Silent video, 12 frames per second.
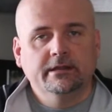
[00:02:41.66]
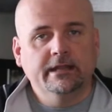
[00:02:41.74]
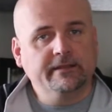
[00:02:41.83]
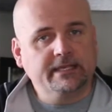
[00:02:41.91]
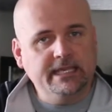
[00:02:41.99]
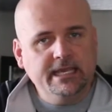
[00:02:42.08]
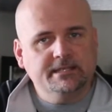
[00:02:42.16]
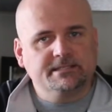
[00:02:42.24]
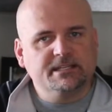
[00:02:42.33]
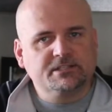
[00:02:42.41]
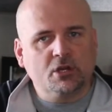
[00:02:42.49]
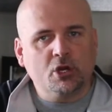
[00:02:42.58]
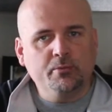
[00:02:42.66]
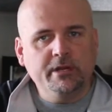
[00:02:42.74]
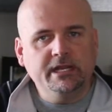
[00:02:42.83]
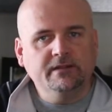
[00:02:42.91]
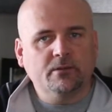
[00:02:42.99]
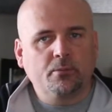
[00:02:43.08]
Now, the key is
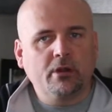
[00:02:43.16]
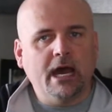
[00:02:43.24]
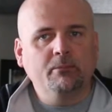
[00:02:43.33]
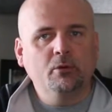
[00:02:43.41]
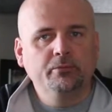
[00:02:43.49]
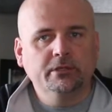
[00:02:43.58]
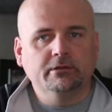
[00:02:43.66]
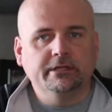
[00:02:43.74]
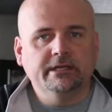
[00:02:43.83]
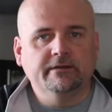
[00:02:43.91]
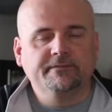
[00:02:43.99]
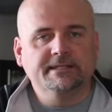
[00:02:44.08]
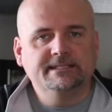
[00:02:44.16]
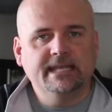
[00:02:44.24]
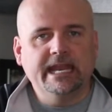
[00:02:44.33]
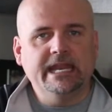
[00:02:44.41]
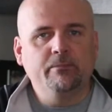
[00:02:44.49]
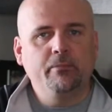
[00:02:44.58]
determining the probability of the
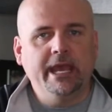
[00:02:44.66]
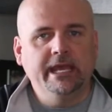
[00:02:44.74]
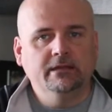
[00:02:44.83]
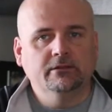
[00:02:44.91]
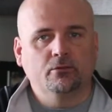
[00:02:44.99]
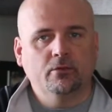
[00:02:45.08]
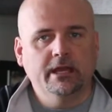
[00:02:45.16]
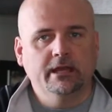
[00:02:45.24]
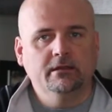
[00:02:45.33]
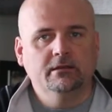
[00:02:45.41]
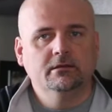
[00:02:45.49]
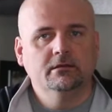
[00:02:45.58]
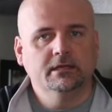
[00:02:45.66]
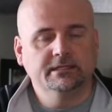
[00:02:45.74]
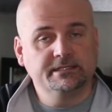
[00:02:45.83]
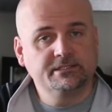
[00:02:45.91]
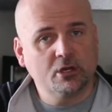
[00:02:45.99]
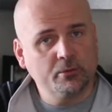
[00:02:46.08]
tenant paying the rent
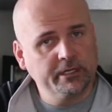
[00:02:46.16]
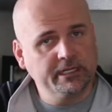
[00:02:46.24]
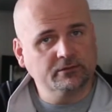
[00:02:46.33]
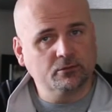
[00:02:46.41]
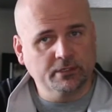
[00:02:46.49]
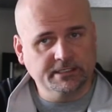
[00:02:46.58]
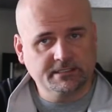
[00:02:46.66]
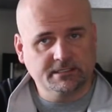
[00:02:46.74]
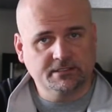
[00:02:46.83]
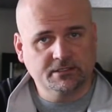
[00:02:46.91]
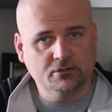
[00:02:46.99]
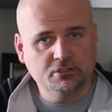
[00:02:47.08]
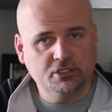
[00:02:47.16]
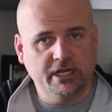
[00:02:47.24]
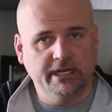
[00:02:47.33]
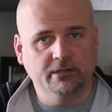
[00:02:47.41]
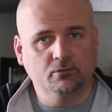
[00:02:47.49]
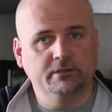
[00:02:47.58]
and determining the risk
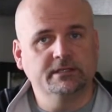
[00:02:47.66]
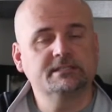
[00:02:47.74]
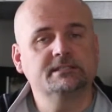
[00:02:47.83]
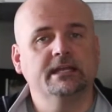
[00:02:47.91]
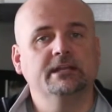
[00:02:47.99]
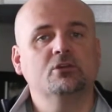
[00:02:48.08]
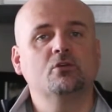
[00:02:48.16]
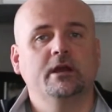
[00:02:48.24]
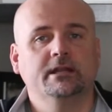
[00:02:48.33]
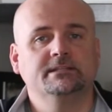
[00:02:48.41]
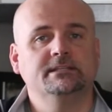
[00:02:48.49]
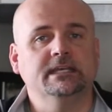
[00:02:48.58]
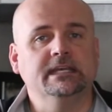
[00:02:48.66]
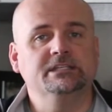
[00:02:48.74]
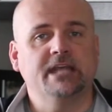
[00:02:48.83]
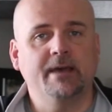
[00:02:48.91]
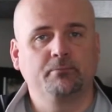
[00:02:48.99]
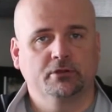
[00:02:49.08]
associated with extending credit to
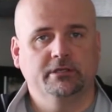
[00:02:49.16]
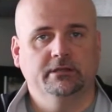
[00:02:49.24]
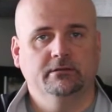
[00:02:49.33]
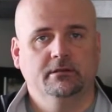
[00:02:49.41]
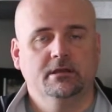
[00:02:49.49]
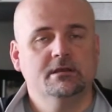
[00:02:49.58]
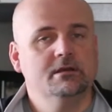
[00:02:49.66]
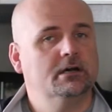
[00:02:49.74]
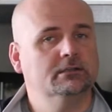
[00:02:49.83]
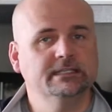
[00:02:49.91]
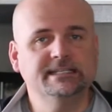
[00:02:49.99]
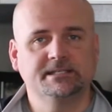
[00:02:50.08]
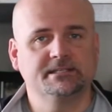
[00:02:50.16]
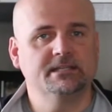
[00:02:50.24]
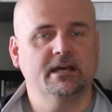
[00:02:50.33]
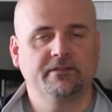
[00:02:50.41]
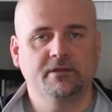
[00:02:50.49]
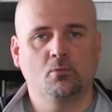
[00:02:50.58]
each applicant. A lease is
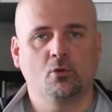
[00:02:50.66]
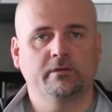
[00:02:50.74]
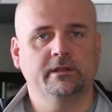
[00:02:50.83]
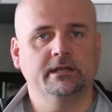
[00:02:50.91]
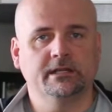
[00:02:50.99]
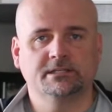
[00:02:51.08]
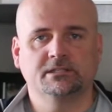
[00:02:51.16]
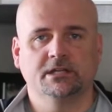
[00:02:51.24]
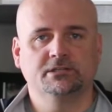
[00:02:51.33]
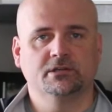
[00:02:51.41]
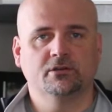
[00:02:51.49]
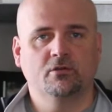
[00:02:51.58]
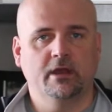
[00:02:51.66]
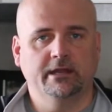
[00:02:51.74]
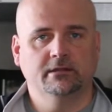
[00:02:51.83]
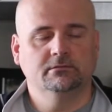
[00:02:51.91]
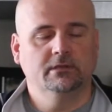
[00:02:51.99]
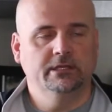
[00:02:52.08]
nothing more than an extension of
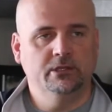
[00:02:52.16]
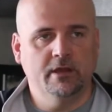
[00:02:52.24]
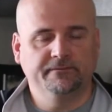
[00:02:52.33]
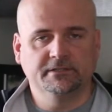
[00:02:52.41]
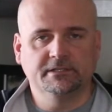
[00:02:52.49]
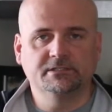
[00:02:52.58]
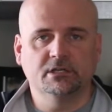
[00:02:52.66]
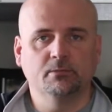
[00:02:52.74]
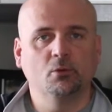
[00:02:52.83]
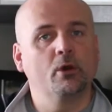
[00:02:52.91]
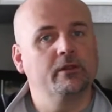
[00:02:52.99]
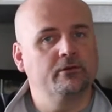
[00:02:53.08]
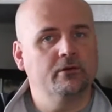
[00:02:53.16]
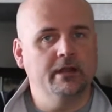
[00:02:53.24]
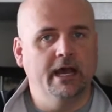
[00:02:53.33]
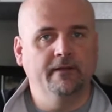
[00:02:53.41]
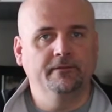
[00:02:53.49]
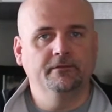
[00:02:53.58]
credit, and you have to determine whether or
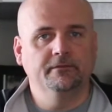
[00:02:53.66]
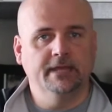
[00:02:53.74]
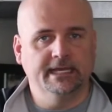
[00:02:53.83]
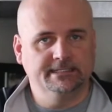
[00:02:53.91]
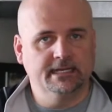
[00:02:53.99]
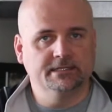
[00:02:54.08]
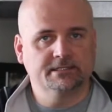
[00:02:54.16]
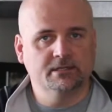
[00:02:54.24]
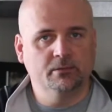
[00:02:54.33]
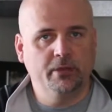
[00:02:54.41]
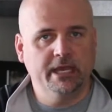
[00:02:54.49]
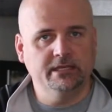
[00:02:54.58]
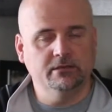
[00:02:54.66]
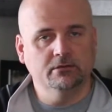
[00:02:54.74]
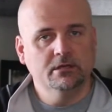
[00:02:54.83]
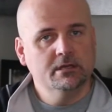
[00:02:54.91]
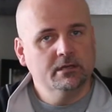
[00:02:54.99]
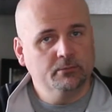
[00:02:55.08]
not that tenant's going to pay you.
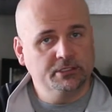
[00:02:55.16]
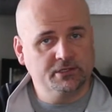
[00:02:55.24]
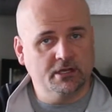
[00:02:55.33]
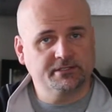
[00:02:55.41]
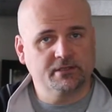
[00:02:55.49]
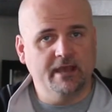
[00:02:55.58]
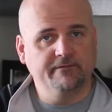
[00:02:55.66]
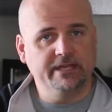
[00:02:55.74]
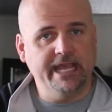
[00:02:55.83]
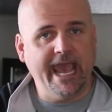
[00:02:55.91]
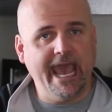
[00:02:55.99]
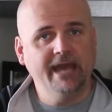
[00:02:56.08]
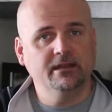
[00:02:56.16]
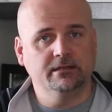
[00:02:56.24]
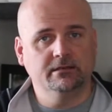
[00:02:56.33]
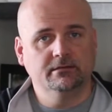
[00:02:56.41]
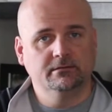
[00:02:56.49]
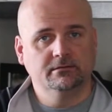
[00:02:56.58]
But you also have the
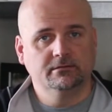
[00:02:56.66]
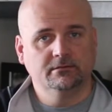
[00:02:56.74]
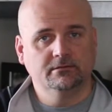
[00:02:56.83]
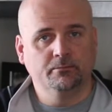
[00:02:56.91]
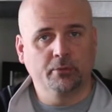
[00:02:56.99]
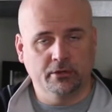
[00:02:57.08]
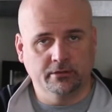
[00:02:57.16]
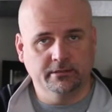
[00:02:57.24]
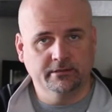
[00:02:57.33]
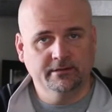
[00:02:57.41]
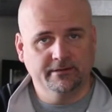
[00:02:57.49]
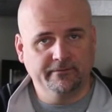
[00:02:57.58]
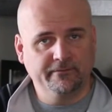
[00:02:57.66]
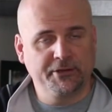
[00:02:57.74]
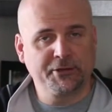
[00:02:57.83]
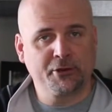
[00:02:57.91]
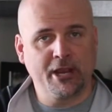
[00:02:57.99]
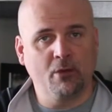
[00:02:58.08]
added burden of
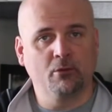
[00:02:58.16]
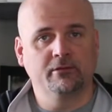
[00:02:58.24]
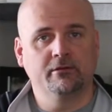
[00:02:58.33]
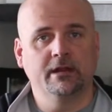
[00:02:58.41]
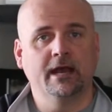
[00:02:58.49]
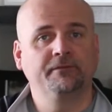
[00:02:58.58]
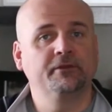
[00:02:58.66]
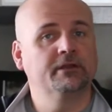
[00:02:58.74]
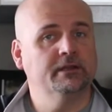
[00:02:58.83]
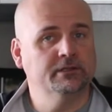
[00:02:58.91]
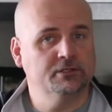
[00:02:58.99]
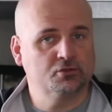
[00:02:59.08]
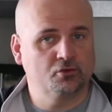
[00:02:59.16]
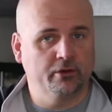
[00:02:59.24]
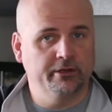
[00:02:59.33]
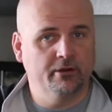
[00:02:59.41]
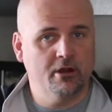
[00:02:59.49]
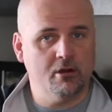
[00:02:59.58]
figuring out whether or not they're going to destroy
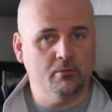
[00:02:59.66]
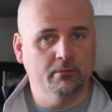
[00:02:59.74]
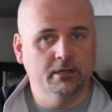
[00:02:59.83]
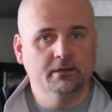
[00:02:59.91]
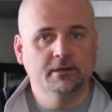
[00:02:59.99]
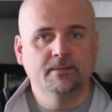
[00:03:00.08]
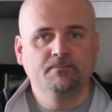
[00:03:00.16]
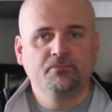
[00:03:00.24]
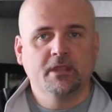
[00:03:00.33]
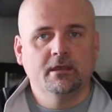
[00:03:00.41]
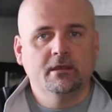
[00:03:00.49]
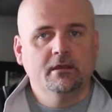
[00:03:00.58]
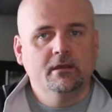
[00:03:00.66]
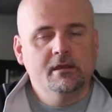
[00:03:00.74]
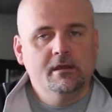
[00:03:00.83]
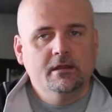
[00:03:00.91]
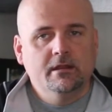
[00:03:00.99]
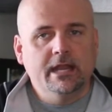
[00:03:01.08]
your home.
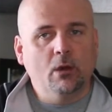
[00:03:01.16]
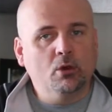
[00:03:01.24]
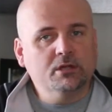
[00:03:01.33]
Now,